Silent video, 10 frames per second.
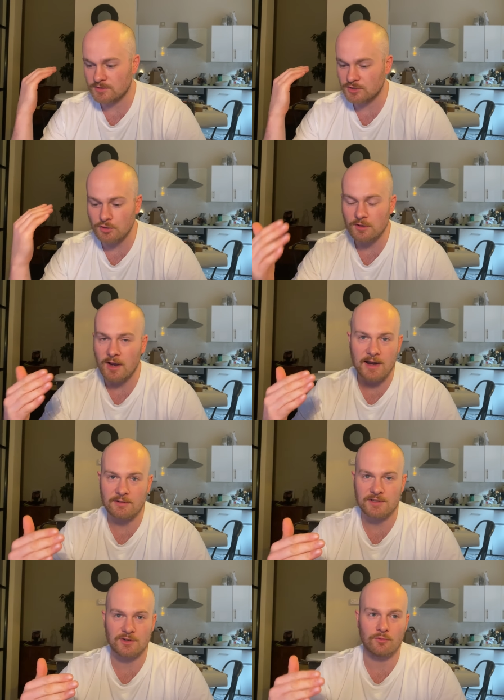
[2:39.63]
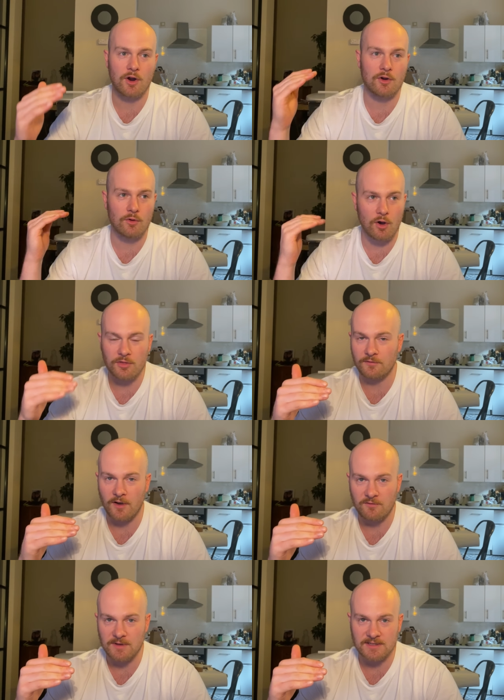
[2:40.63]
two line outs in a row on the
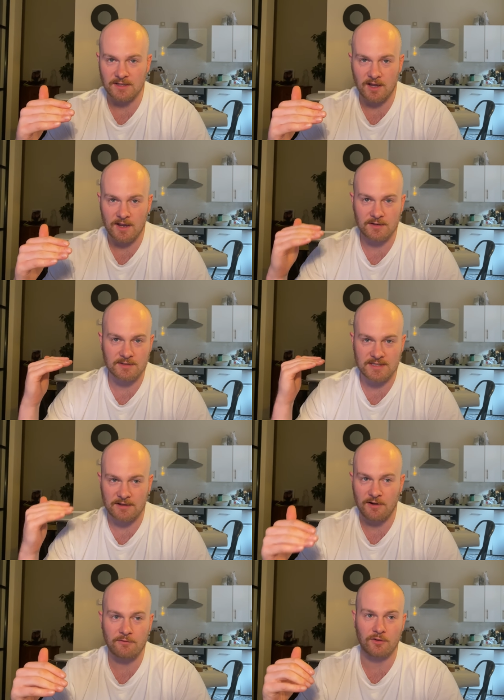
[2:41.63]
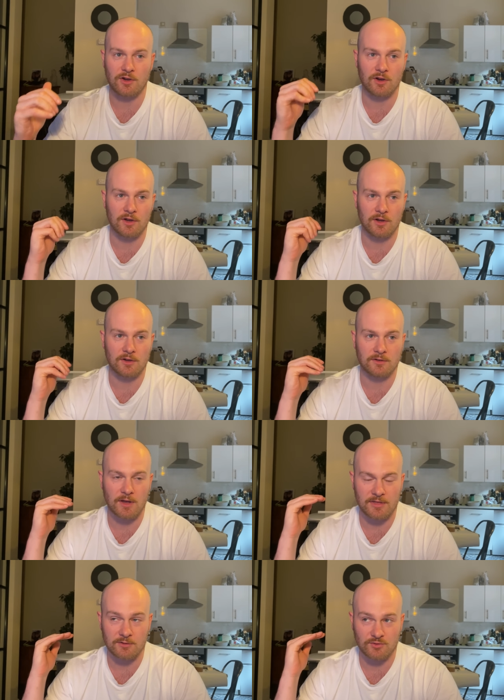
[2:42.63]
five meter line. South Africa,
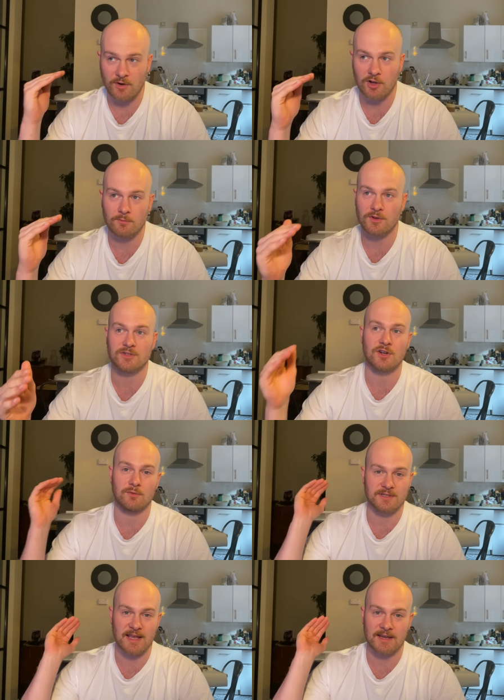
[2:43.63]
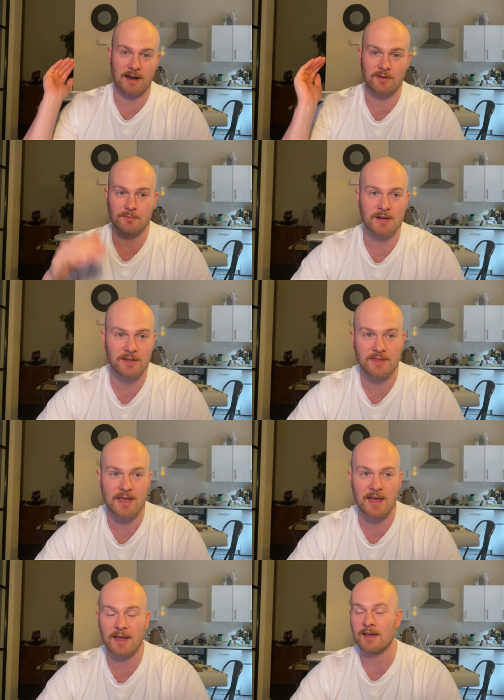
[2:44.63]
I think it was Franco Mostert, was taken out in the middle of the
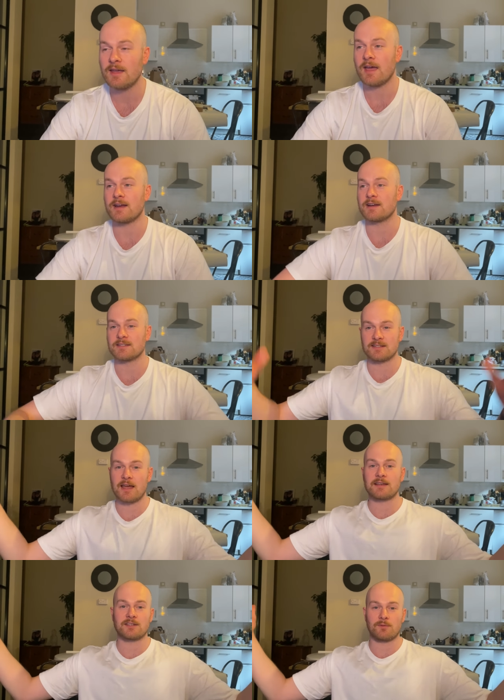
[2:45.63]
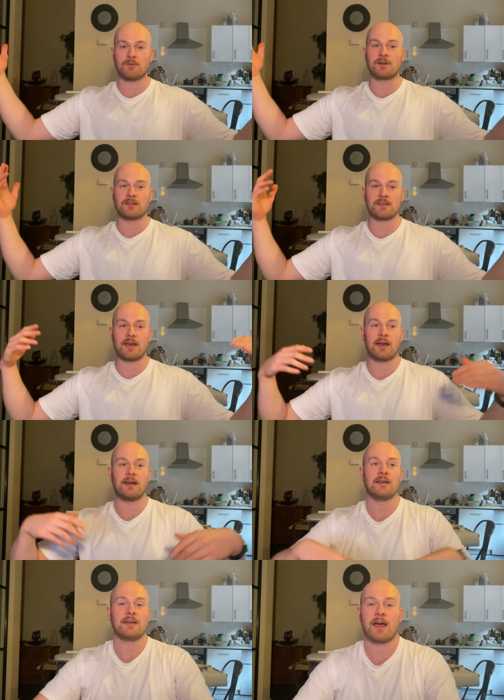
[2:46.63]
air and he had his legs up in the middle of the
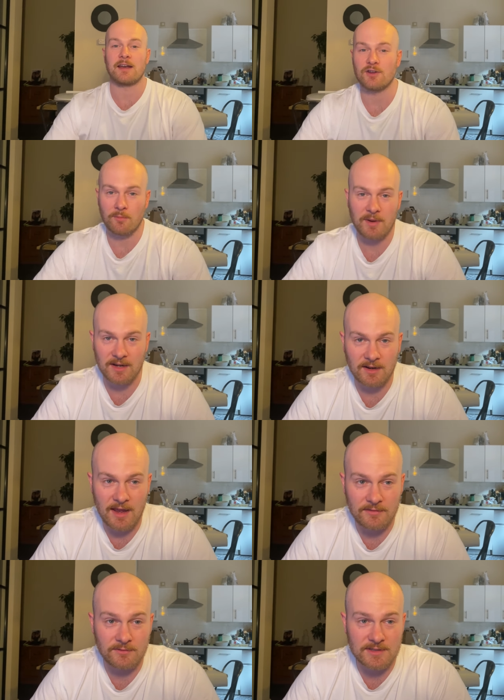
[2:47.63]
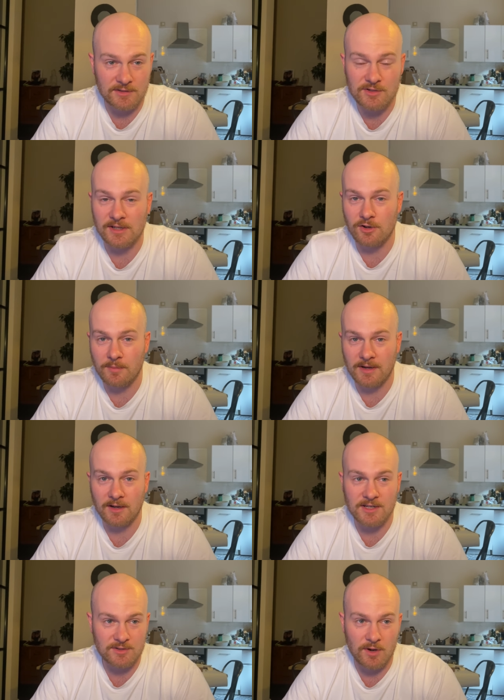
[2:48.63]
air and he got penal and New Zealand got
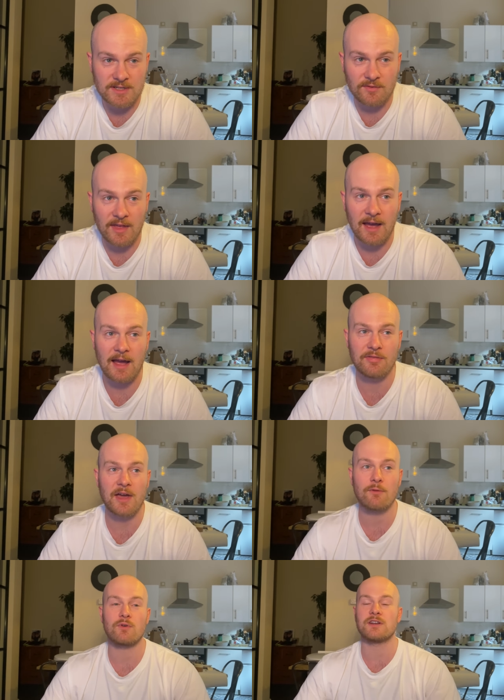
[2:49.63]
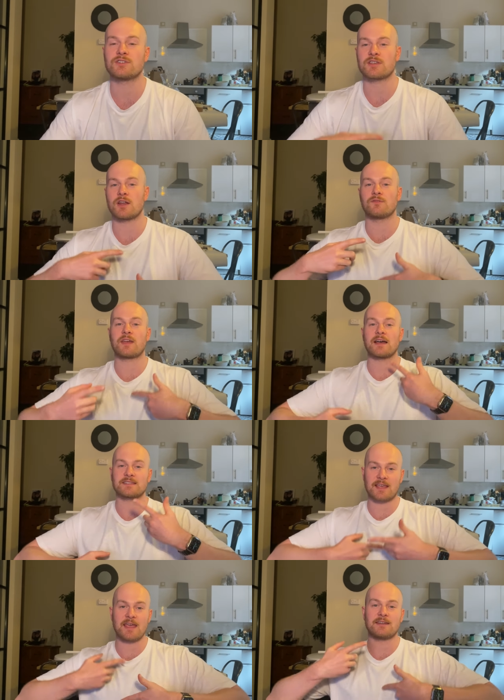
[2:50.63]
penalised twice for that. And that really just kind of
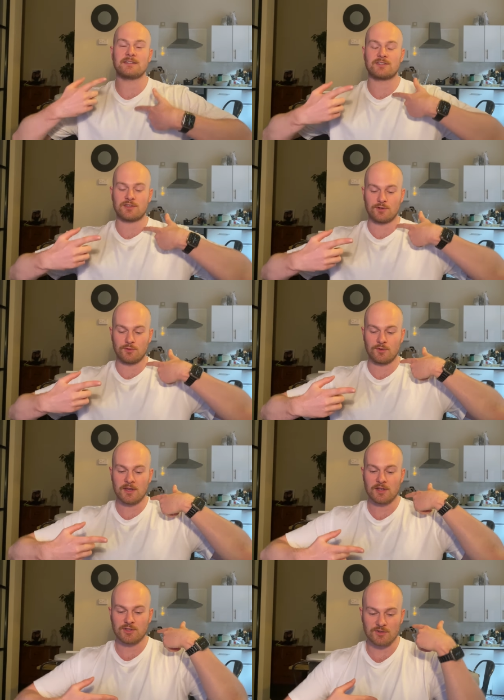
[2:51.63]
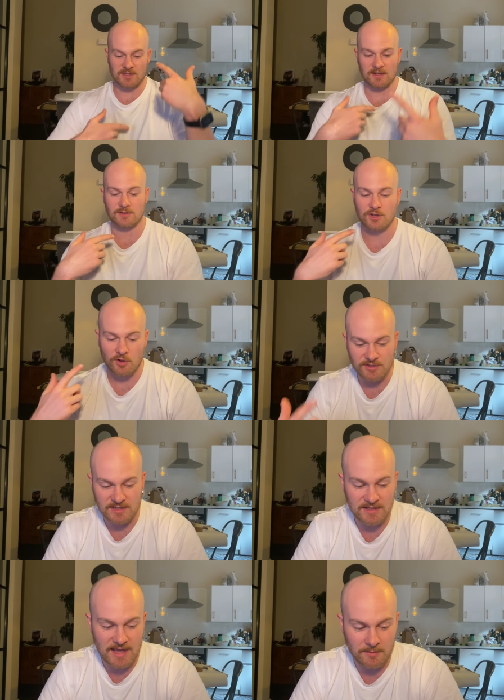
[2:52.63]
cascaded to New Zealand
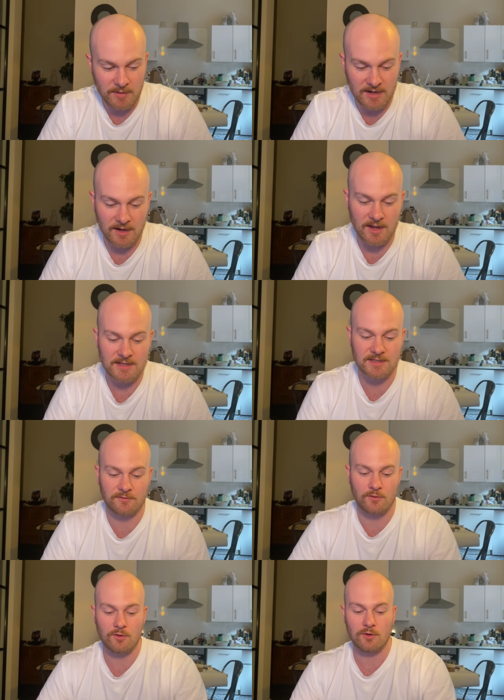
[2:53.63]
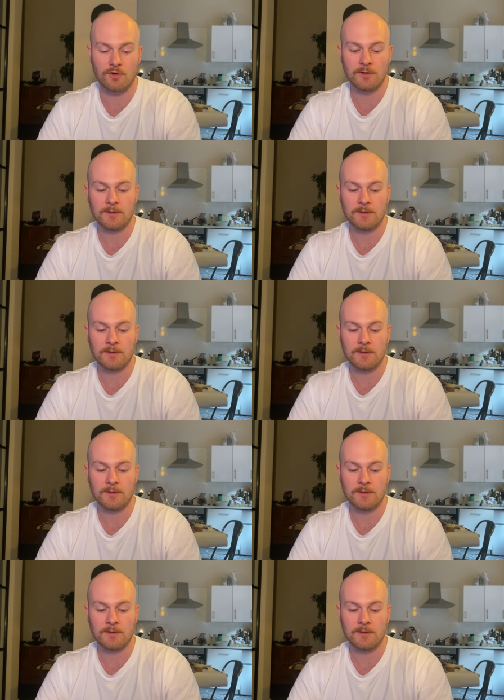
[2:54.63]
constantly getting penalised for